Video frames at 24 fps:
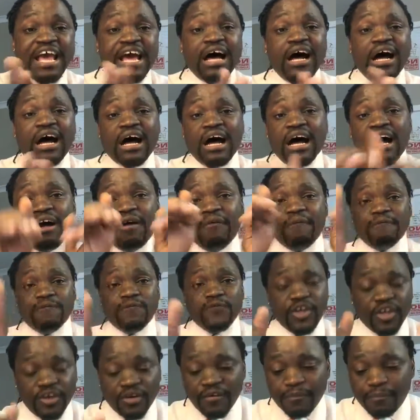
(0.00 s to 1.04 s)

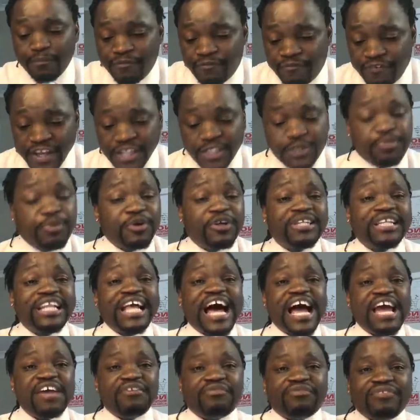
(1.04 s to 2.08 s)
um, you know, Facebook
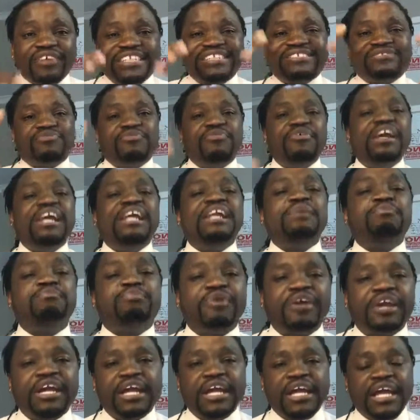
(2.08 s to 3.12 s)
Live is really
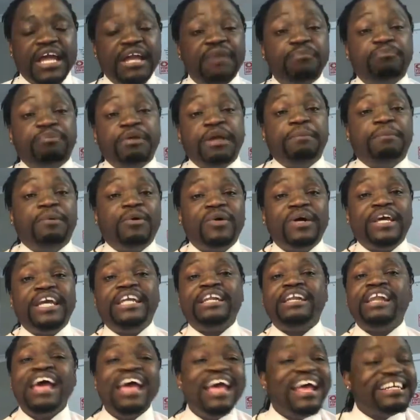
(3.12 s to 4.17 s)
bringing in people
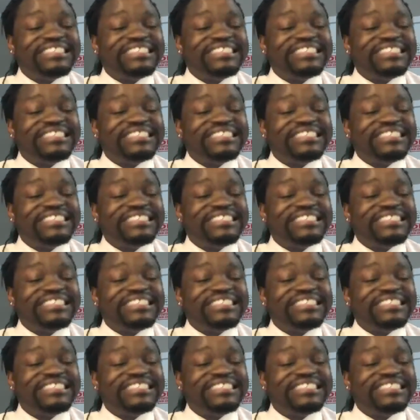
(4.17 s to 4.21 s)
in.